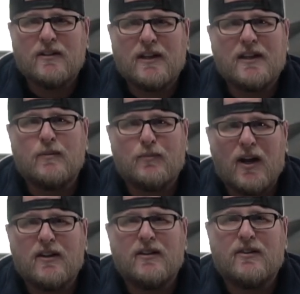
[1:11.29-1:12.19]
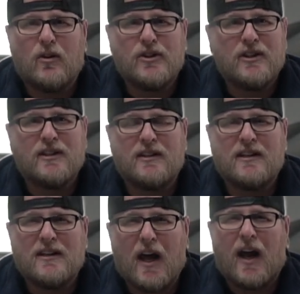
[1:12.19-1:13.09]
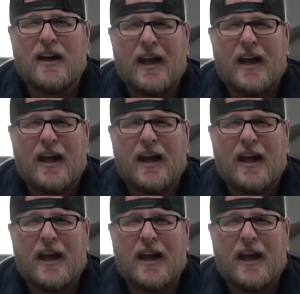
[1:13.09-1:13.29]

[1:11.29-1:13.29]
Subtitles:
and the buttons are just not